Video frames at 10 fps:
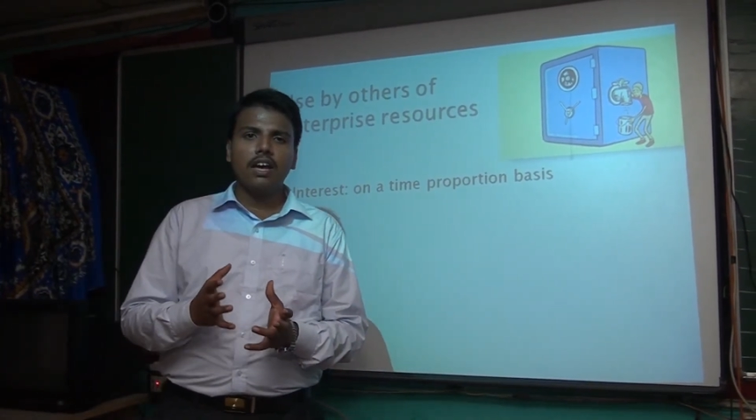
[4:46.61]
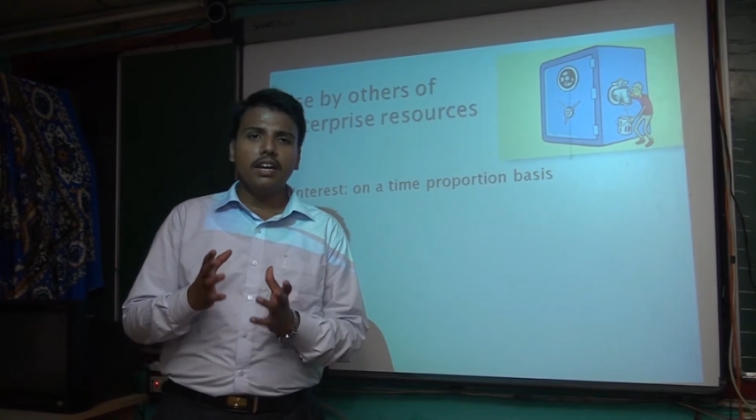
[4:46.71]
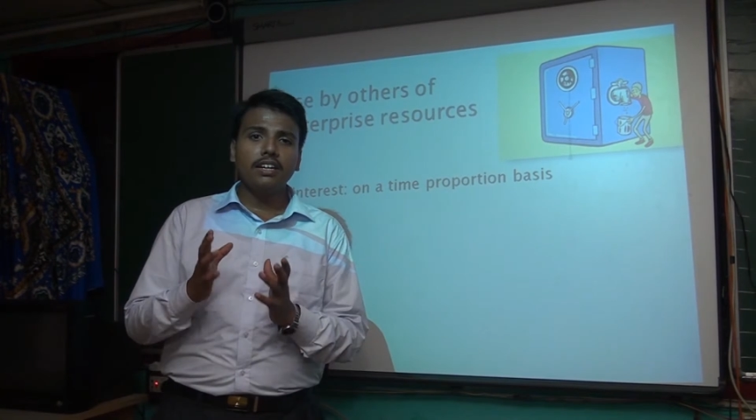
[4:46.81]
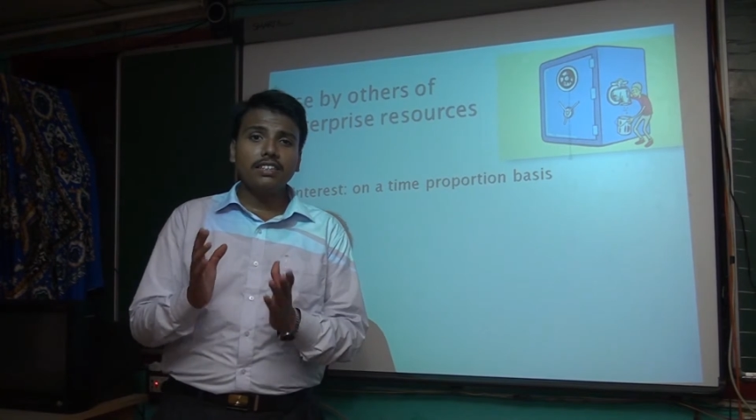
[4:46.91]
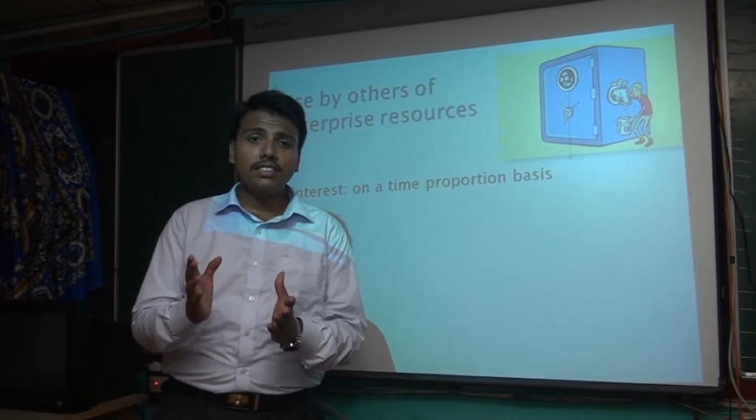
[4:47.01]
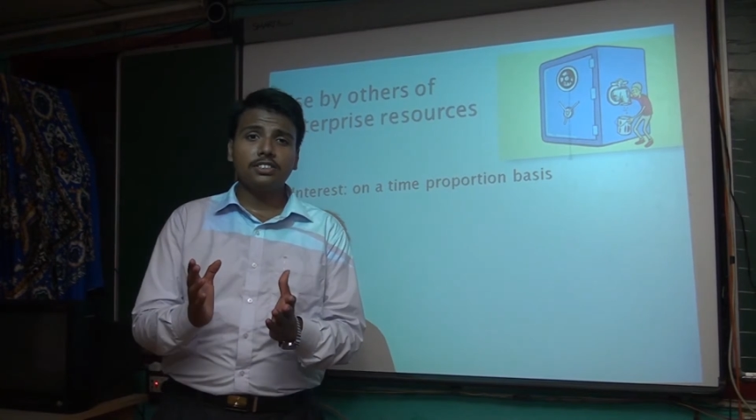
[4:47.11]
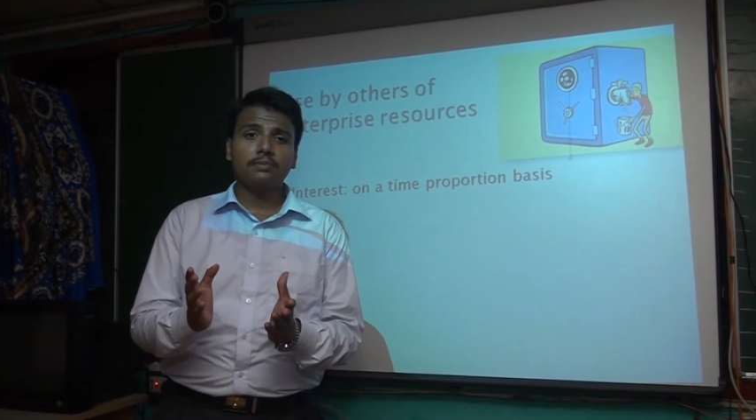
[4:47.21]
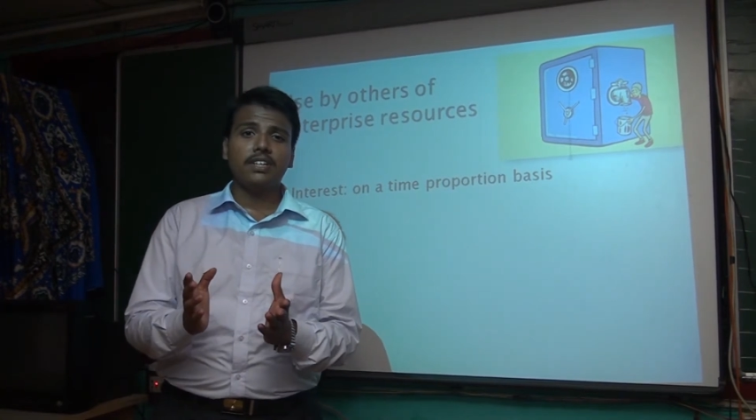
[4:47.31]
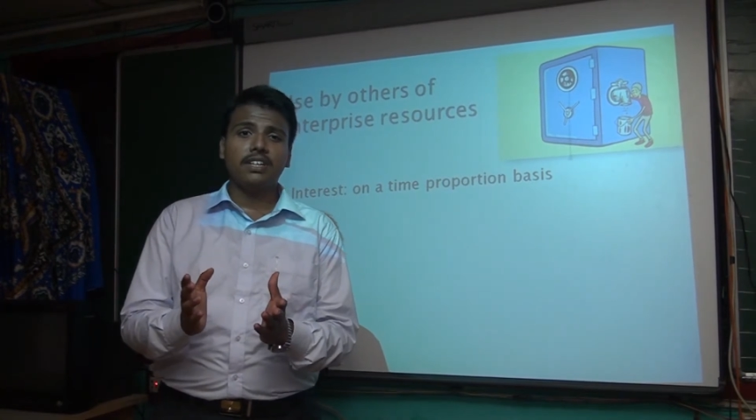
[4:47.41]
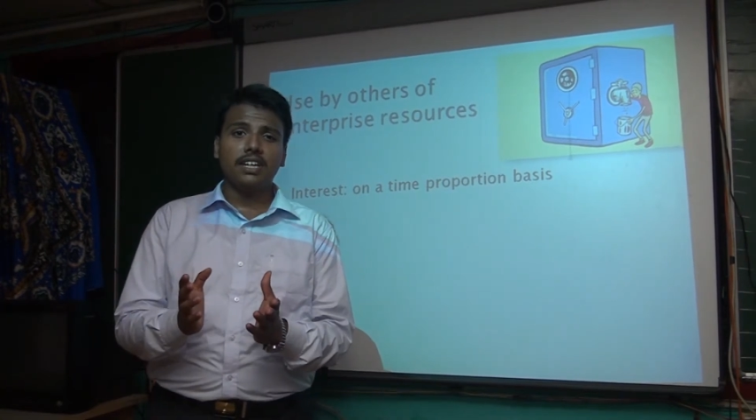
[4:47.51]
Interest should
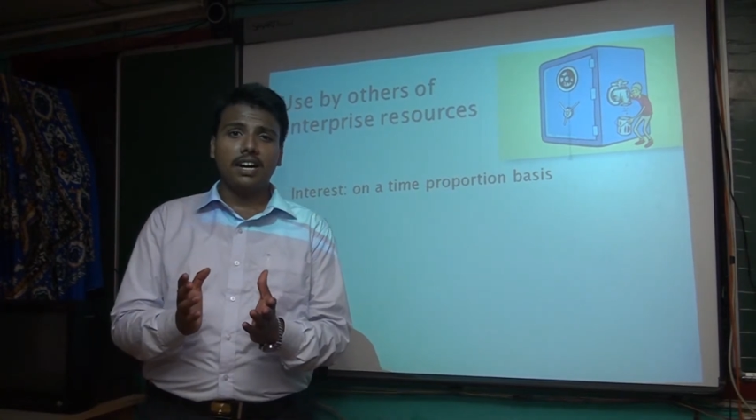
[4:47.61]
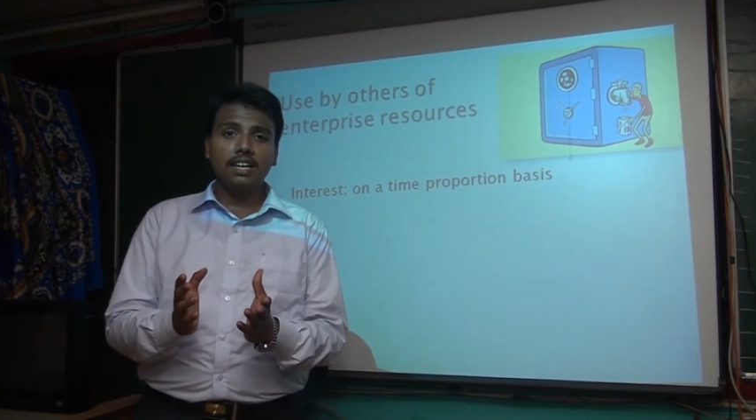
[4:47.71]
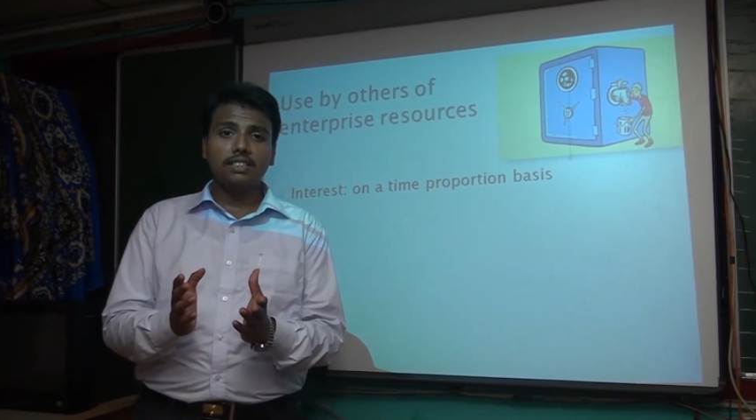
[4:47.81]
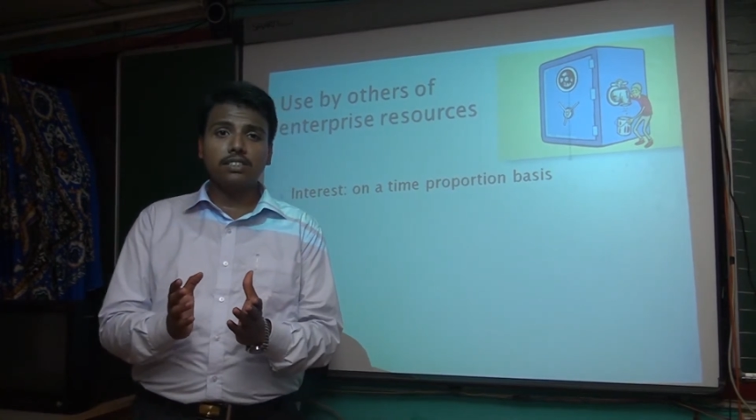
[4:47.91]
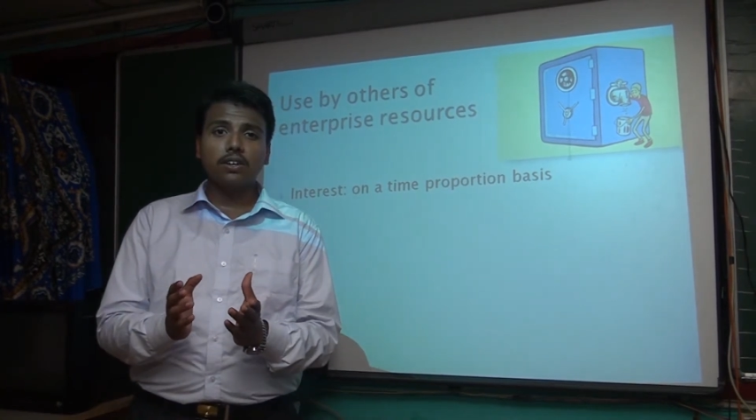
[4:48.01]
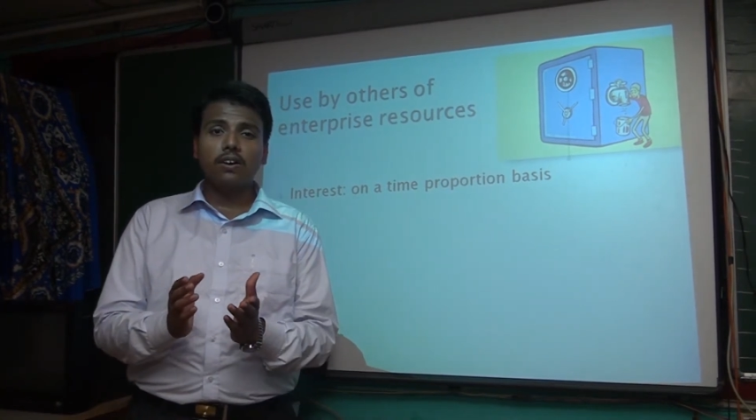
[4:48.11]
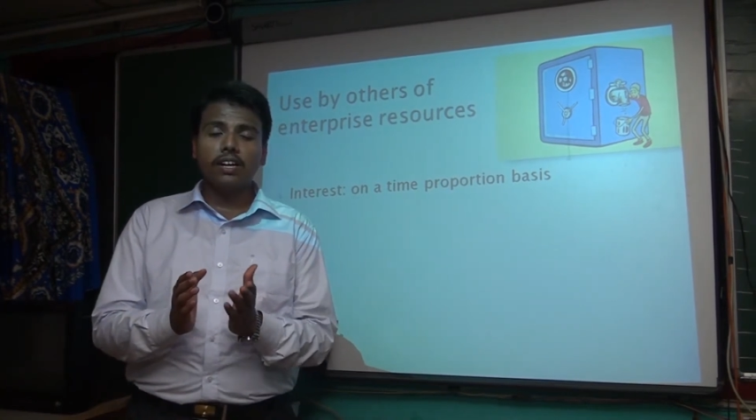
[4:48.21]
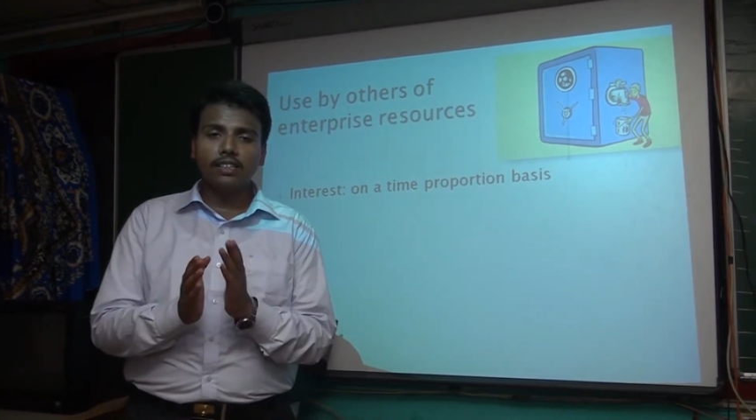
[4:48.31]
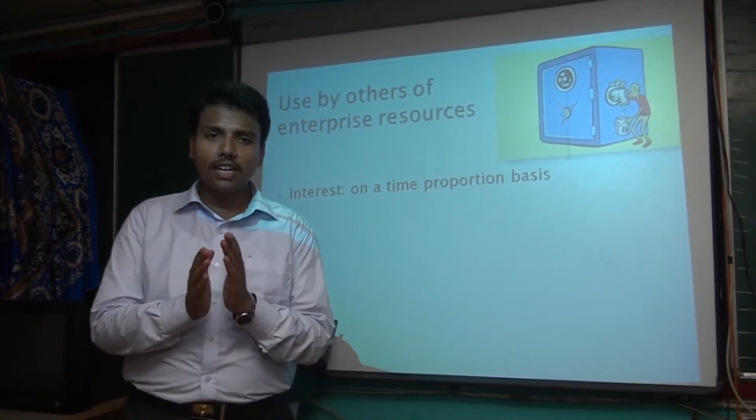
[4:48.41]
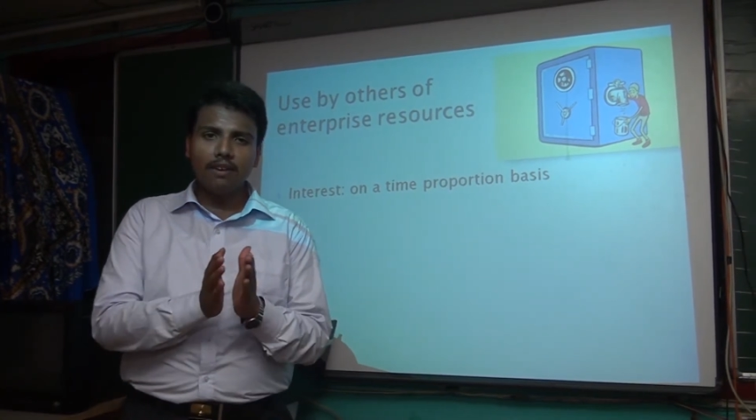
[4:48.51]
be recognized on
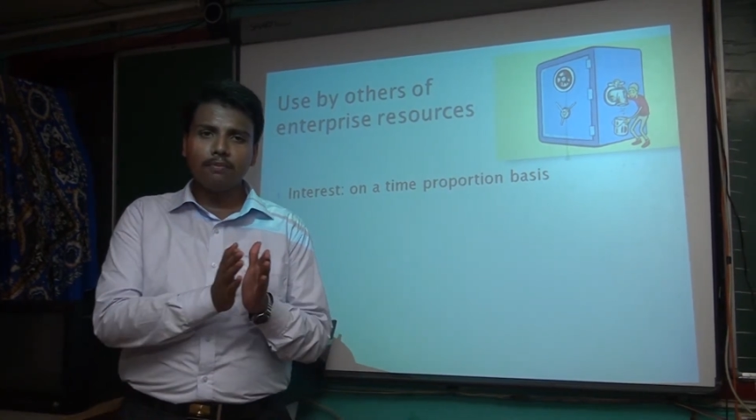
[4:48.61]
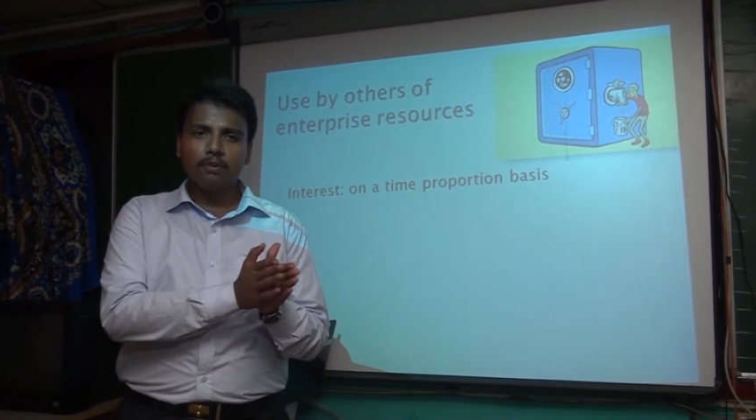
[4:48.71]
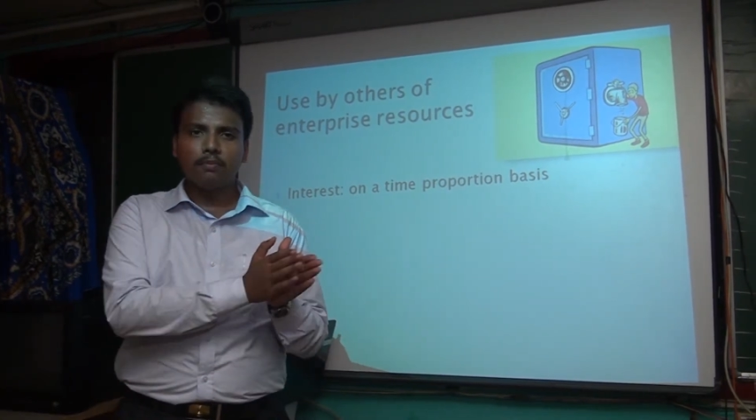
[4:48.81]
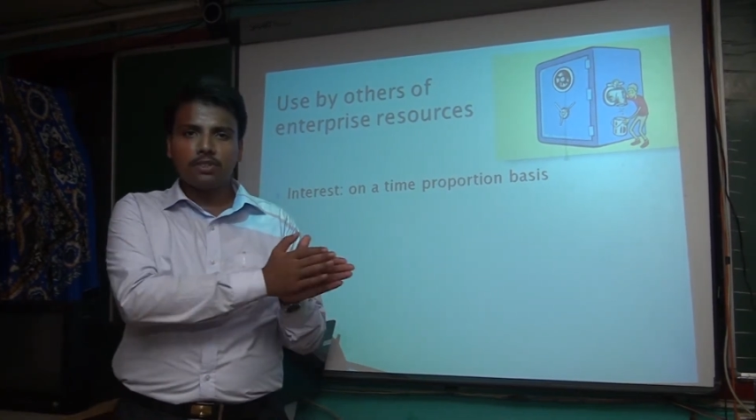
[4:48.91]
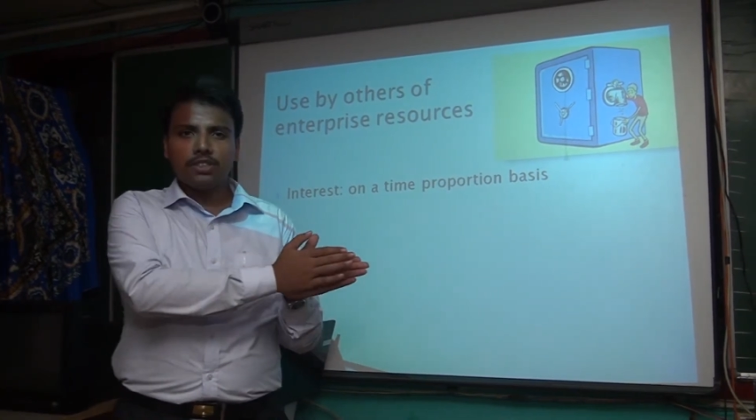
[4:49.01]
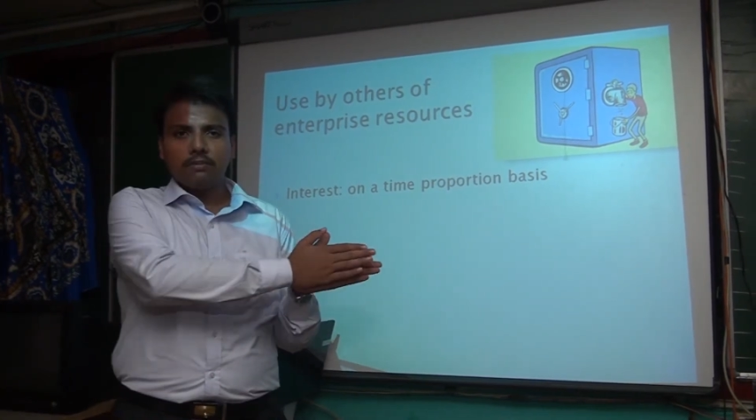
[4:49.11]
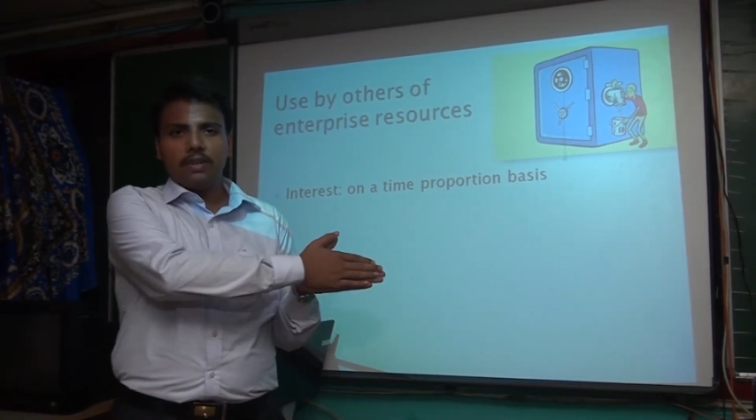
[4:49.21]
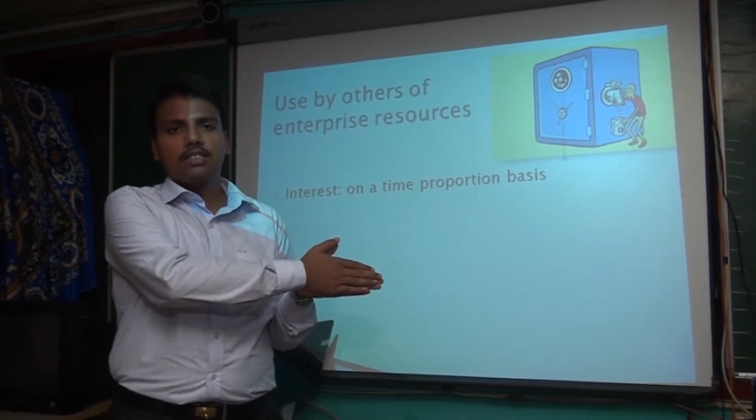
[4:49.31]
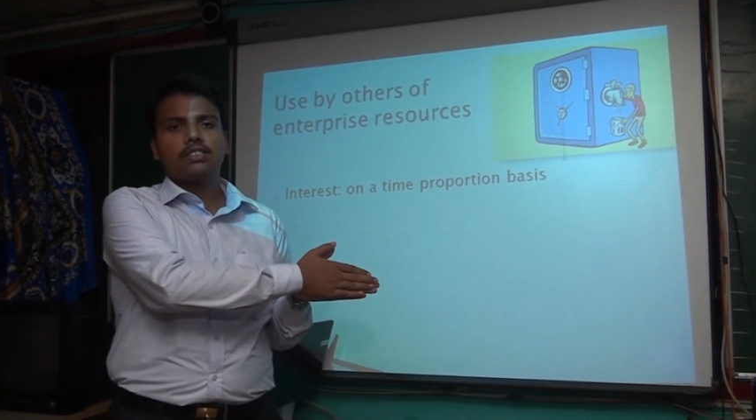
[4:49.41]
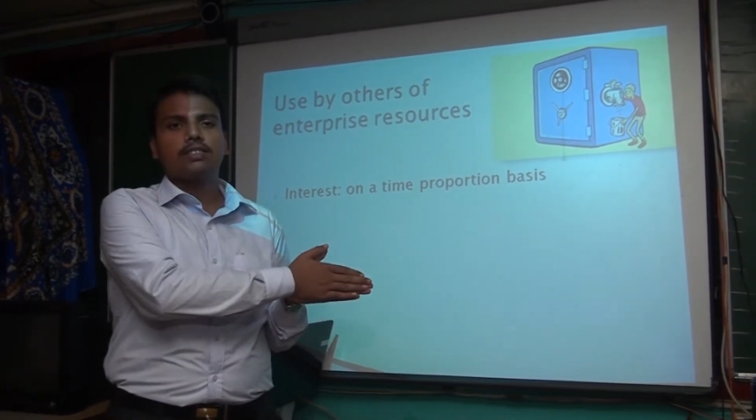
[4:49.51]
a time proportion
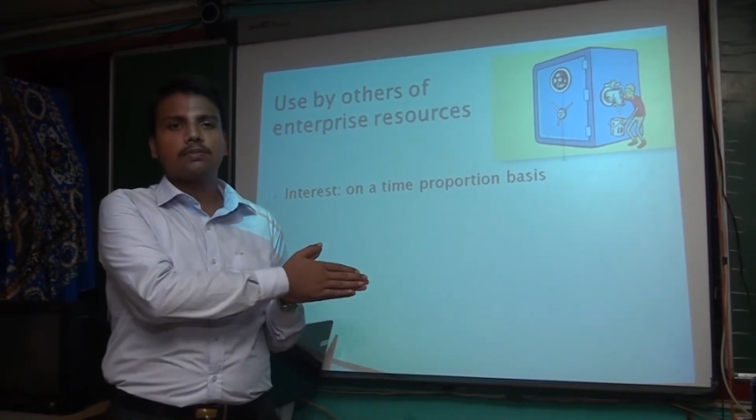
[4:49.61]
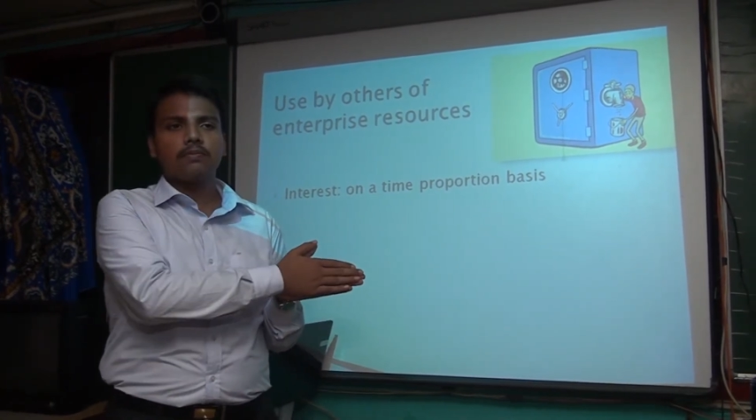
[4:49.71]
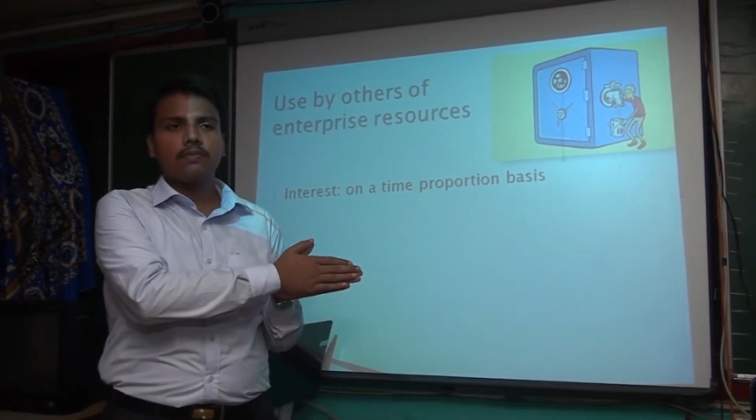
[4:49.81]
basis.